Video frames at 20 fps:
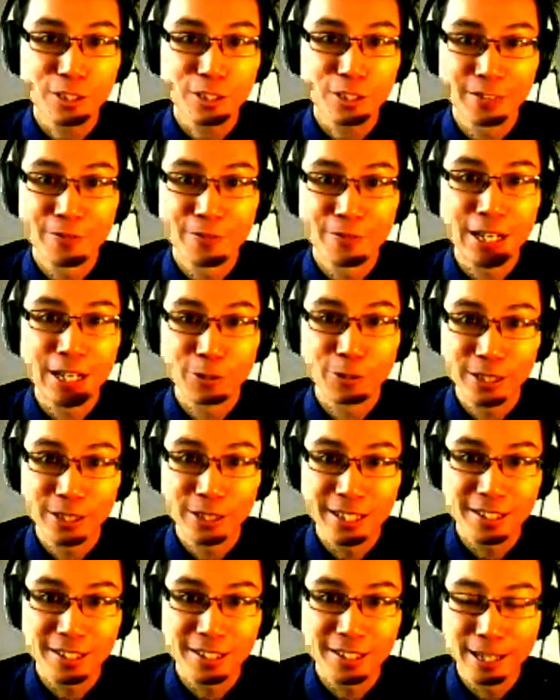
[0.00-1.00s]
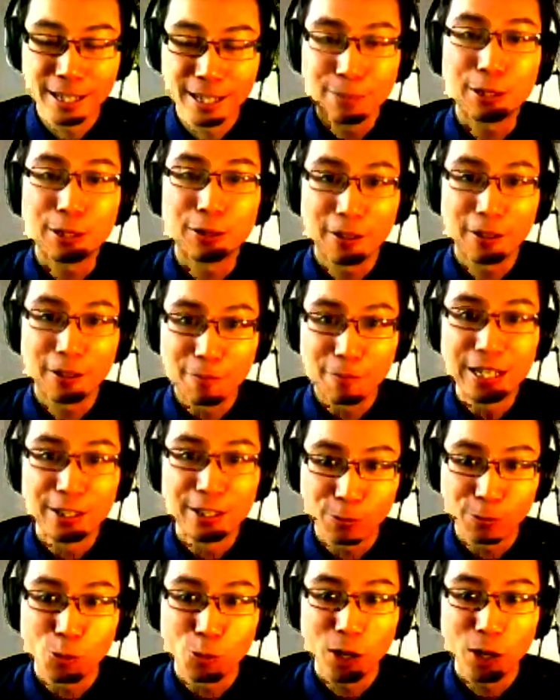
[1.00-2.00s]
the veterans and, and the people that have been there
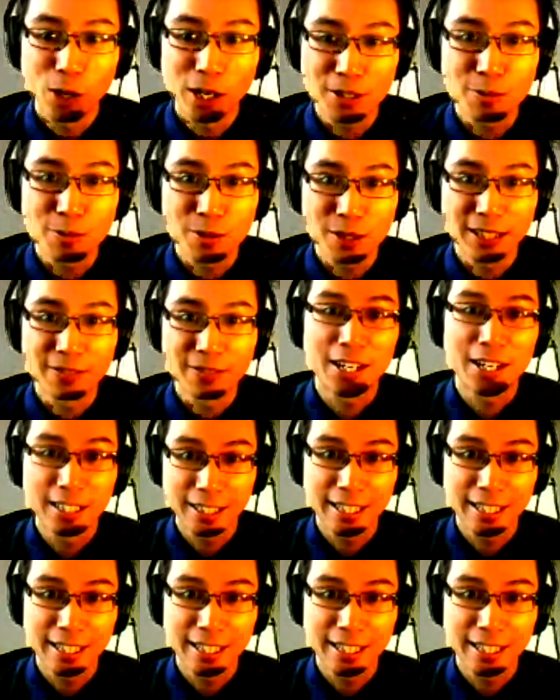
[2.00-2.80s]
for a while, it seems like they've kind of